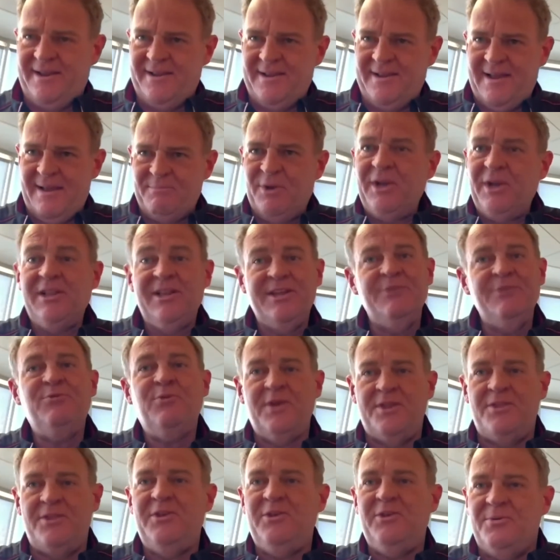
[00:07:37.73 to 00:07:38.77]
I'm going to live
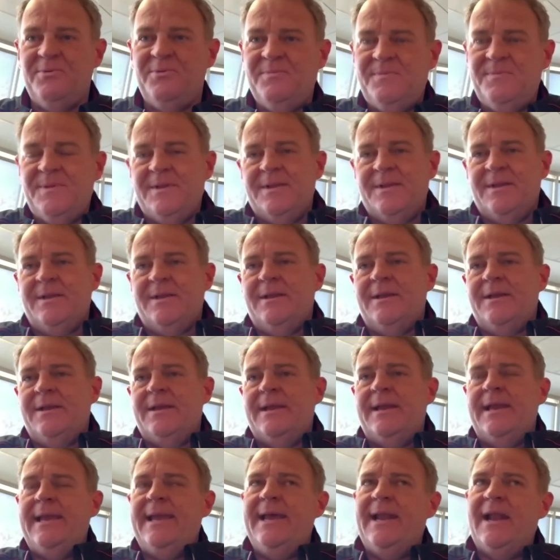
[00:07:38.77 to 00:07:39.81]
with
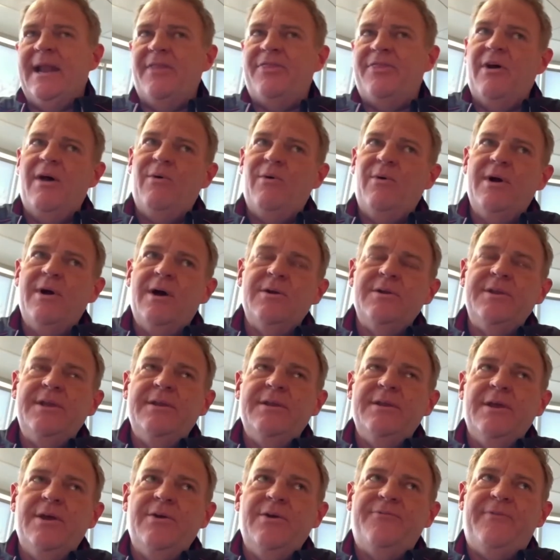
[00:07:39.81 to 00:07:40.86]
you. And I thought, well,
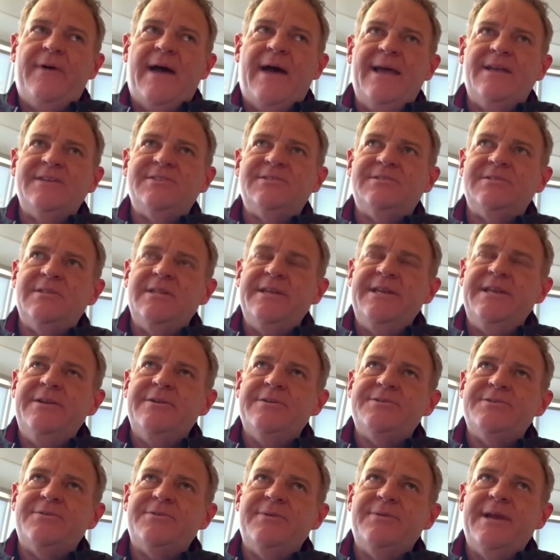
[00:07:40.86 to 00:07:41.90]
if I ask
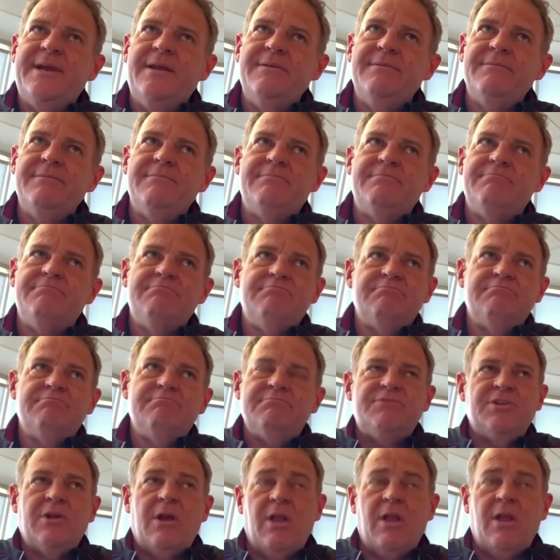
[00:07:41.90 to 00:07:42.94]
leaders around
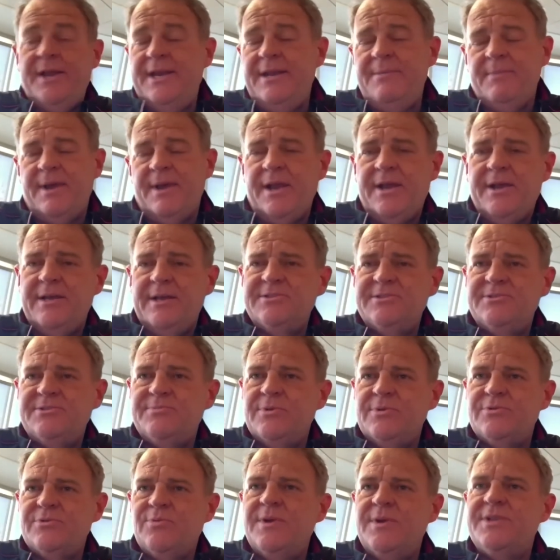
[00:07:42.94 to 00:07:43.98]
Charlotte, any of my
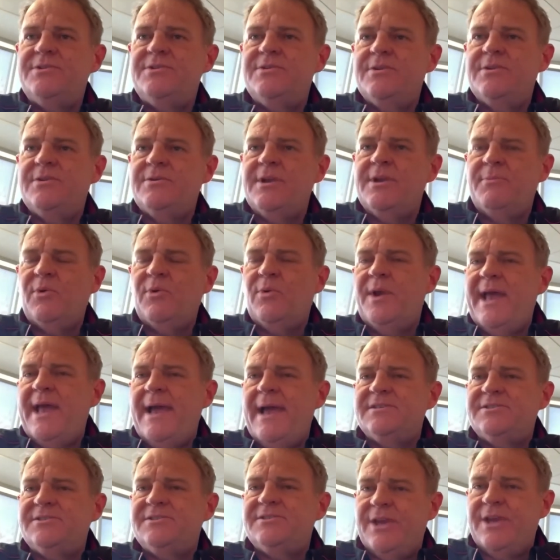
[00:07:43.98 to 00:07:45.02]
customers, what's your number one
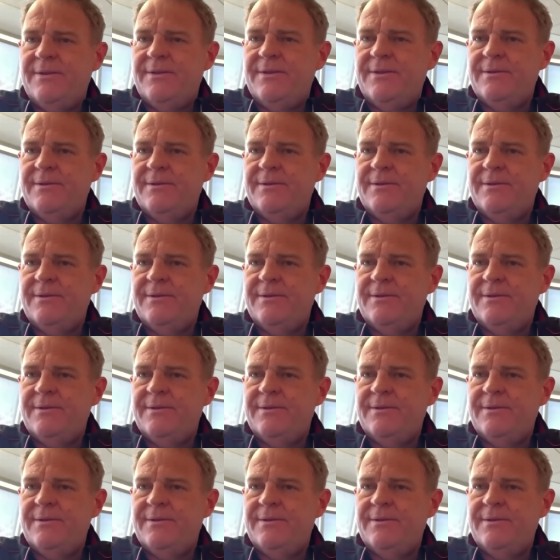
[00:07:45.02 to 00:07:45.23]
asset?